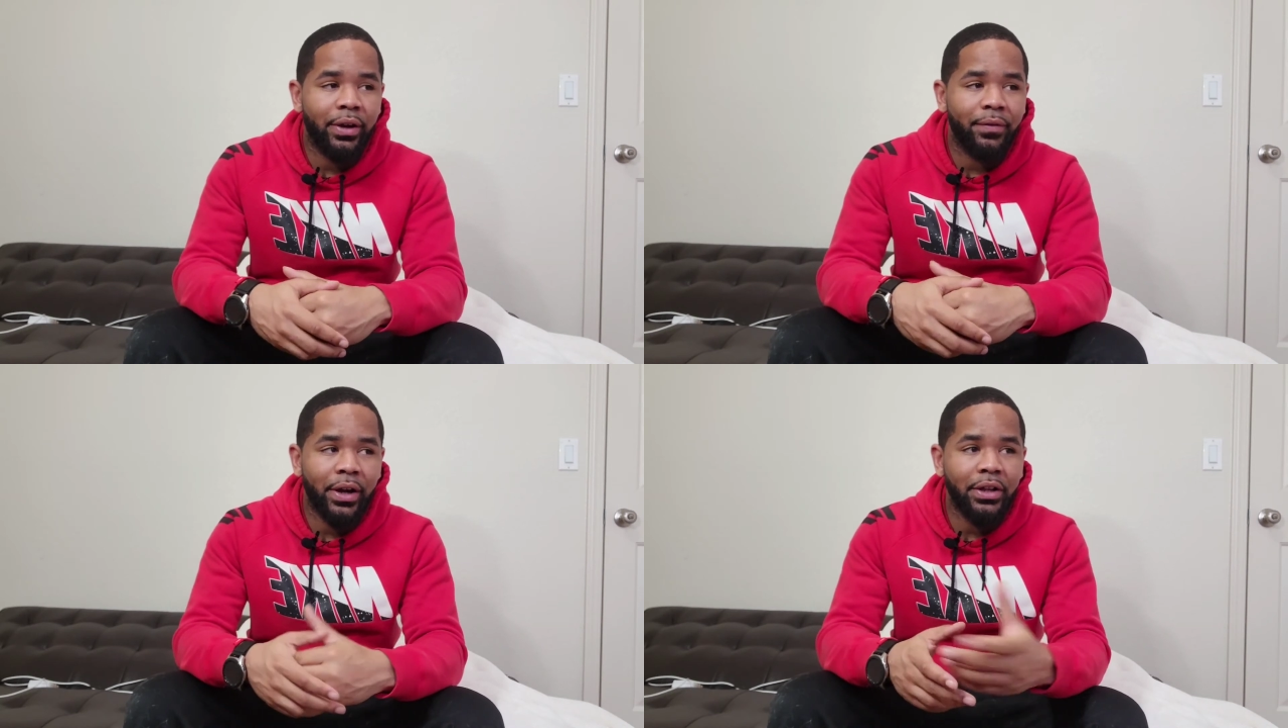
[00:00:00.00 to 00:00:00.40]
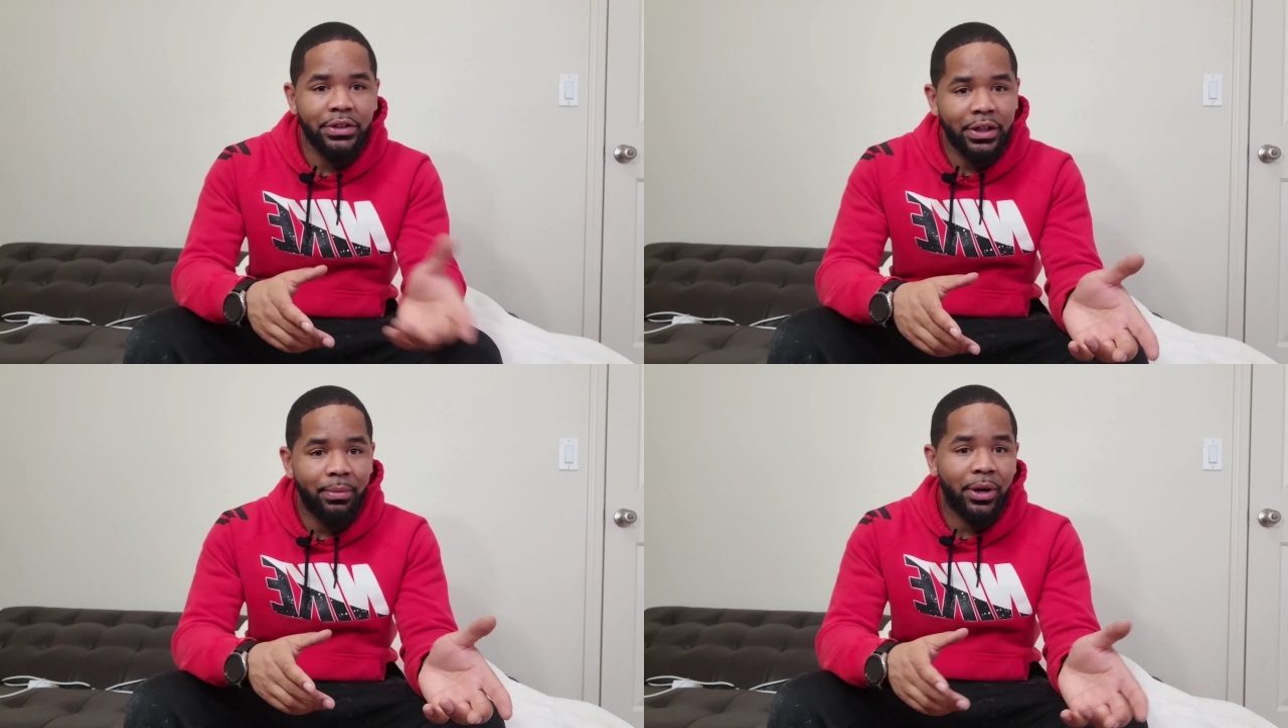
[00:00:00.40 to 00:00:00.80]
I forgot to
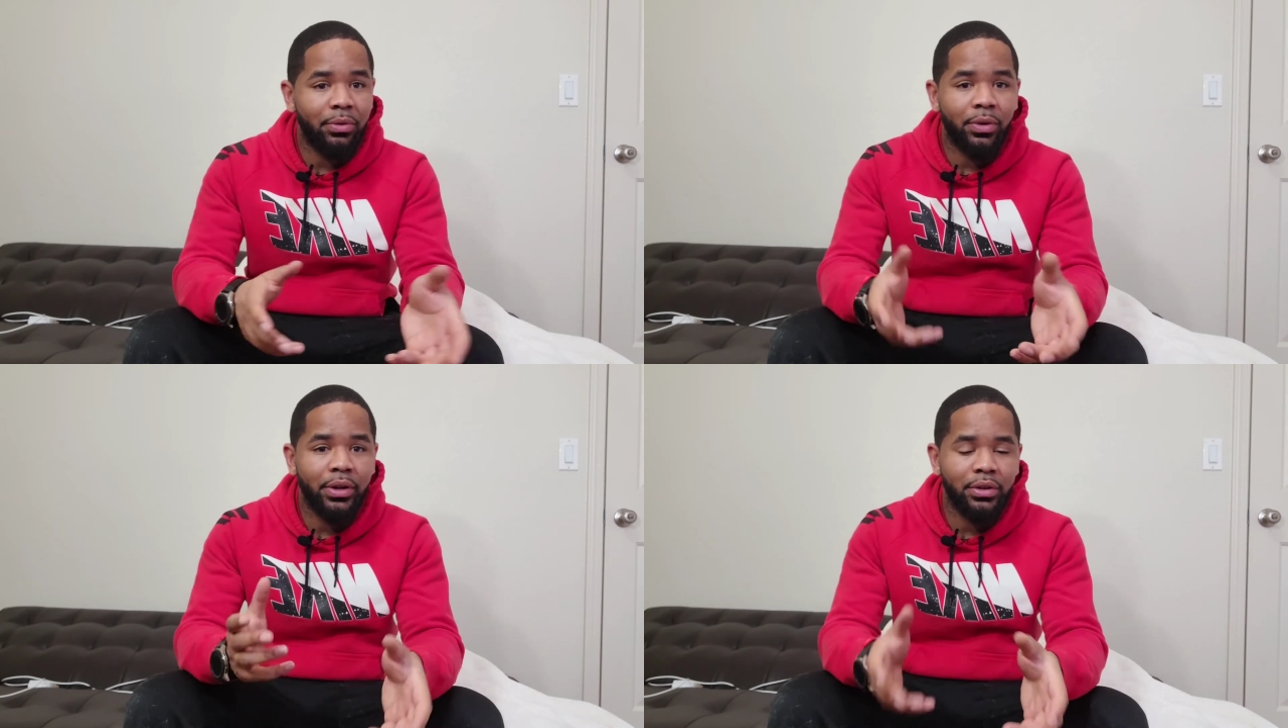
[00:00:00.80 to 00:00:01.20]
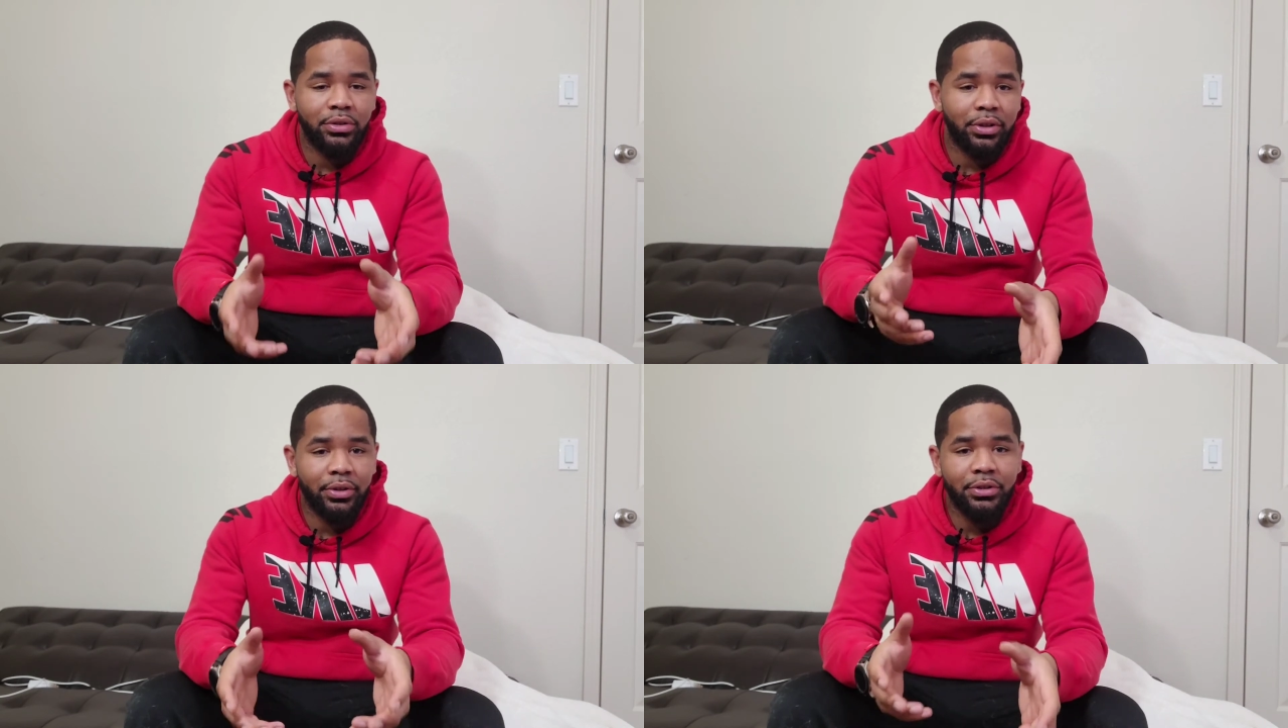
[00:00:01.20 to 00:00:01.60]
tell them I don't want
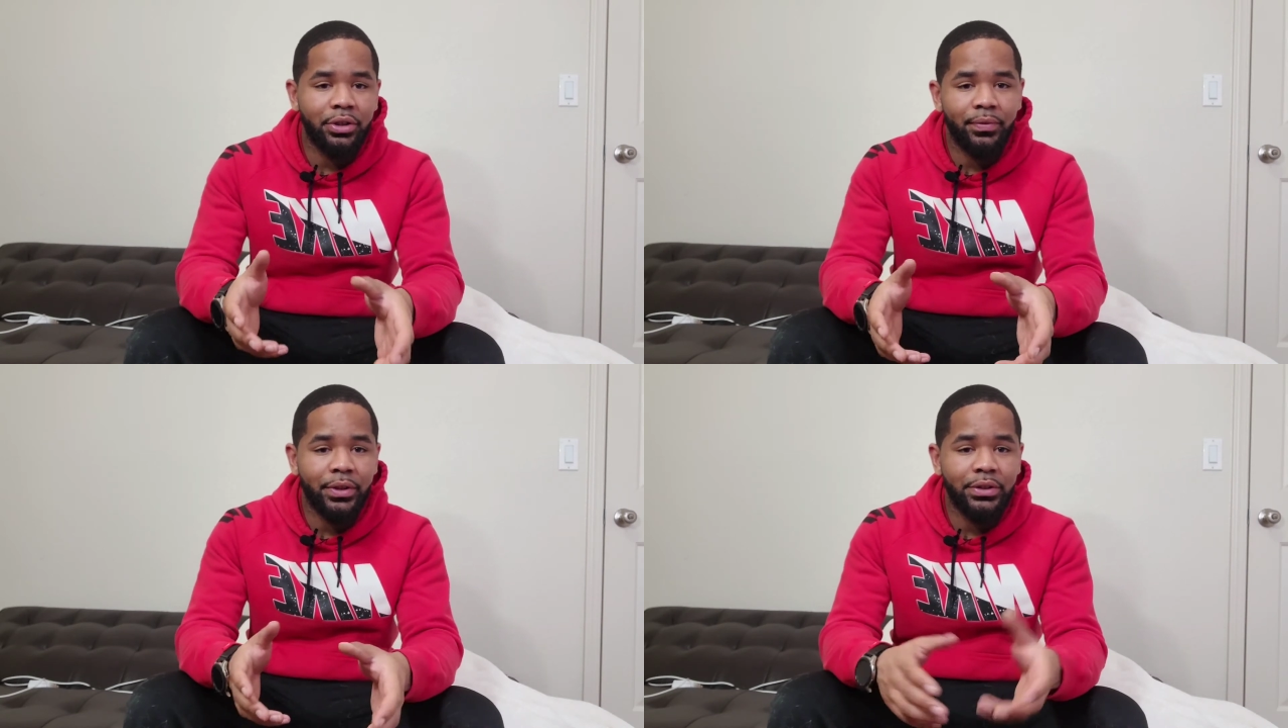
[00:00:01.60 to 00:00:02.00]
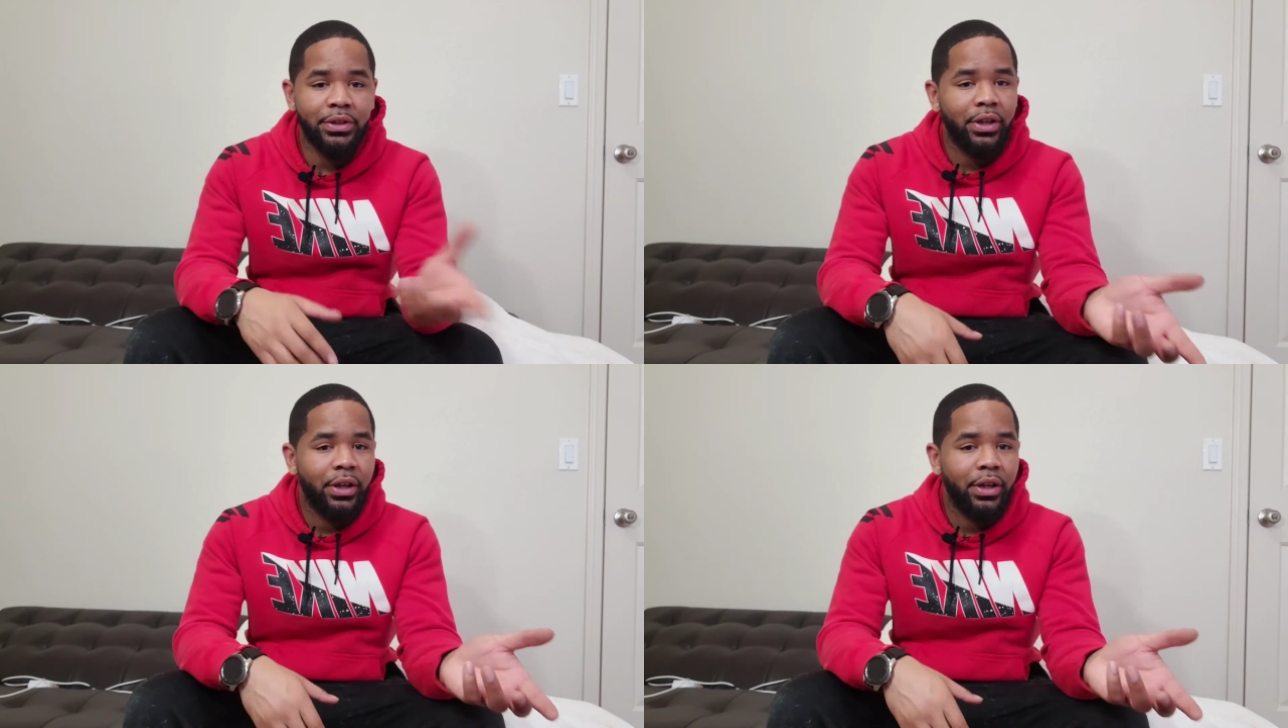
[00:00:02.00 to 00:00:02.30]
certain surface.